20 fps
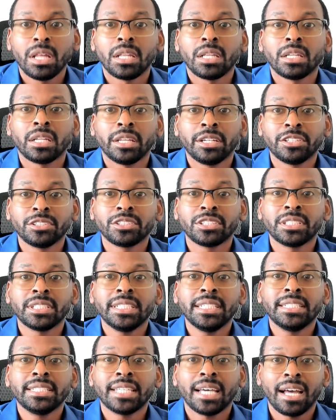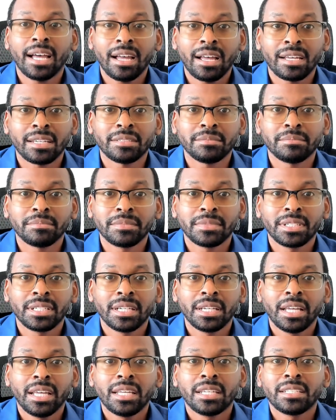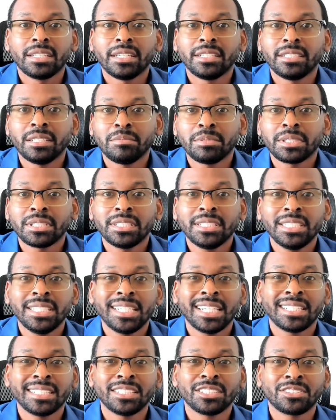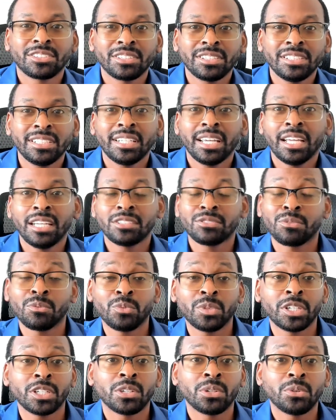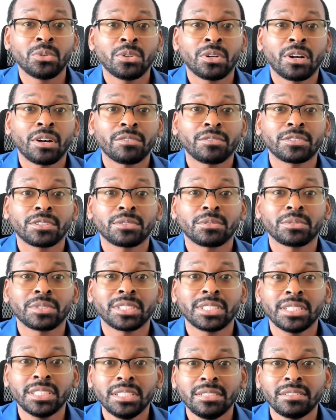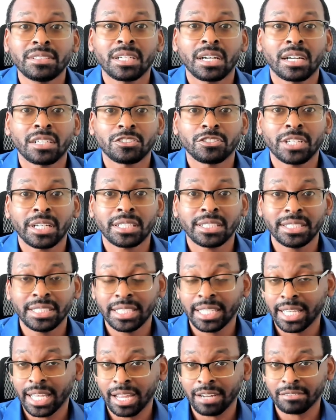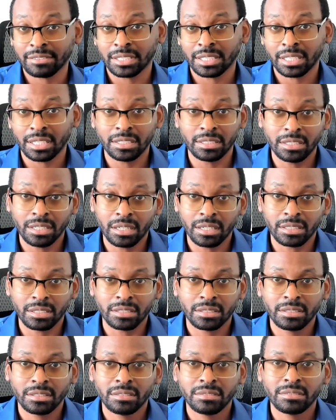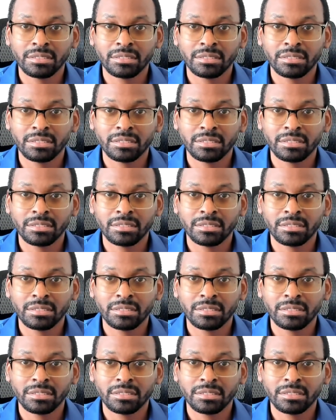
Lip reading: Lenders need time. They typically need at least 30 days from when the loan officer receives the contract to get everything done.